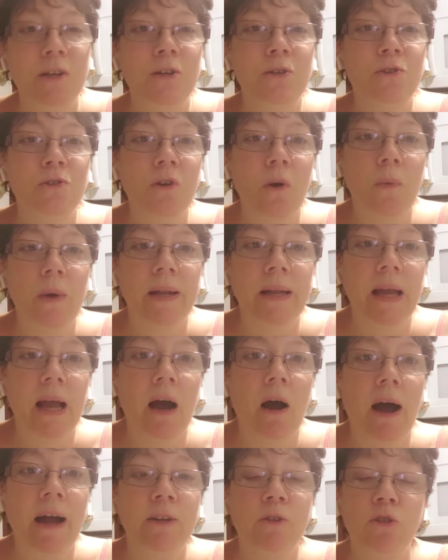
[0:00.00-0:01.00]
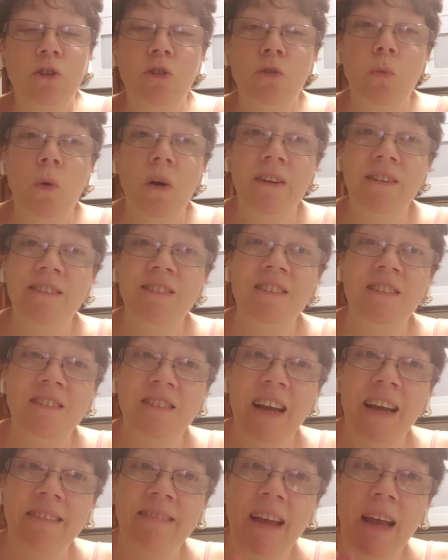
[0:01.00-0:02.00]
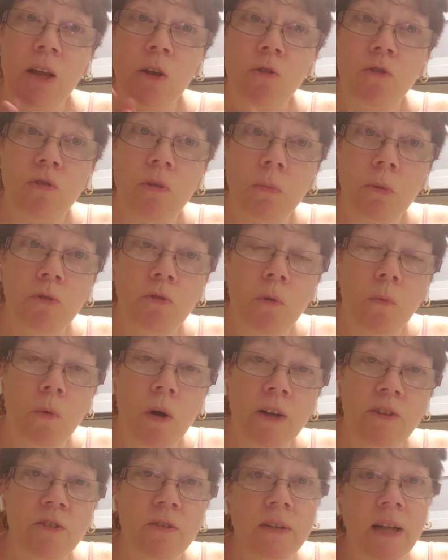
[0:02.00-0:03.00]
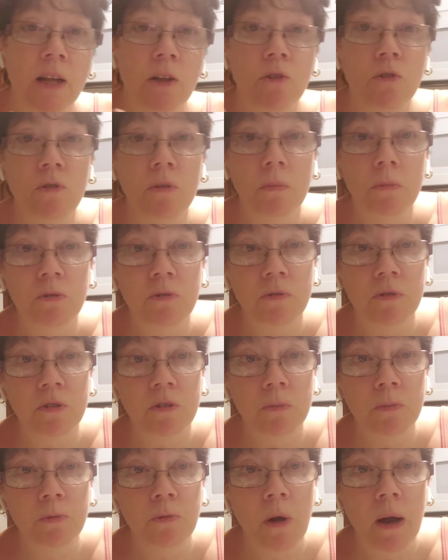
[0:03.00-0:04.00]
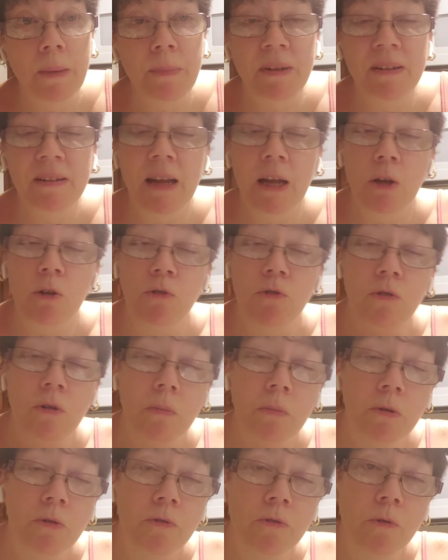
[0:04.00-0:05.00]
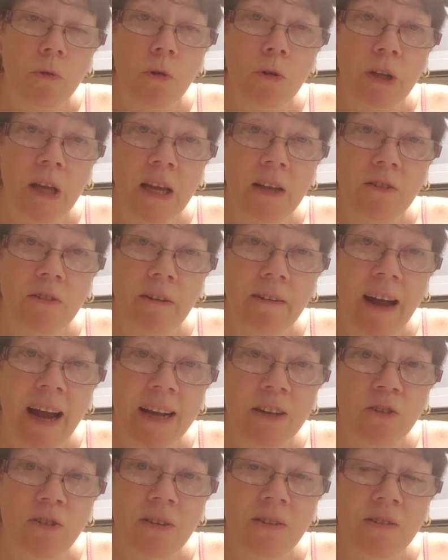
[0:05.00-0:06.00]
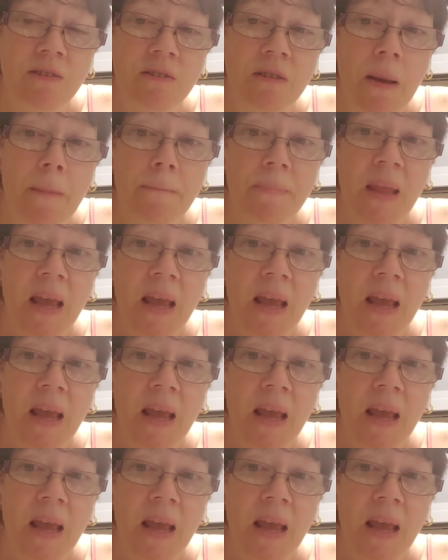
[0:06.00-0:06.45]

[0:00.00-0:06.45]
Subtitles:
So anyhow, I just wanted to say thank you so much for watching, thank you so much for subscribing, thank you so much for all your interactions.